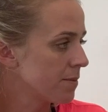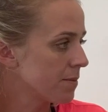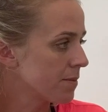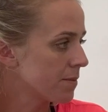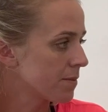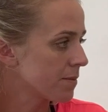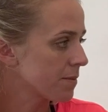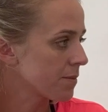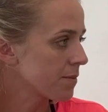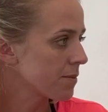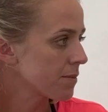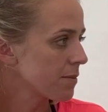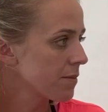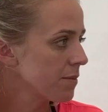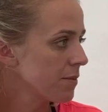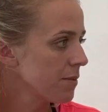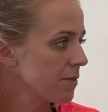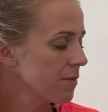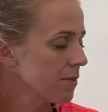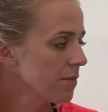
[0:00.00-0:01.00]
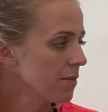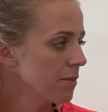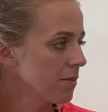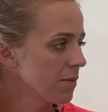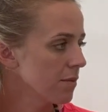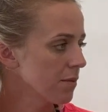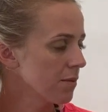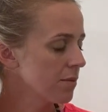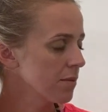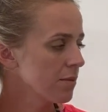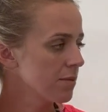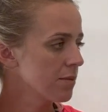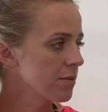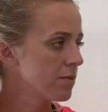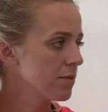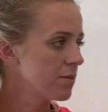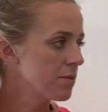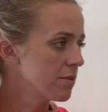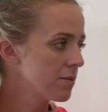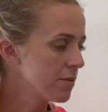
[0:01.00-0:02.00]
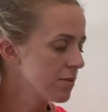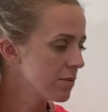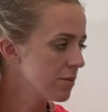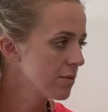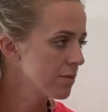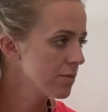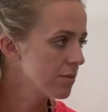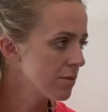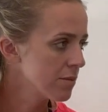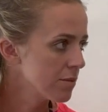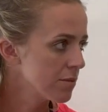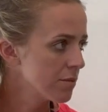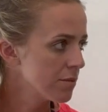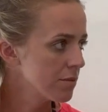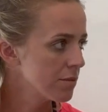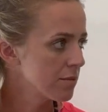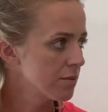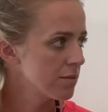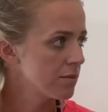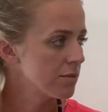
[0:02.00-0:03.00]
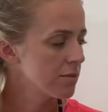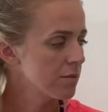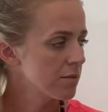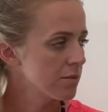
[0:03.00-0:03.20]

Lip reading: The person shown says nothing.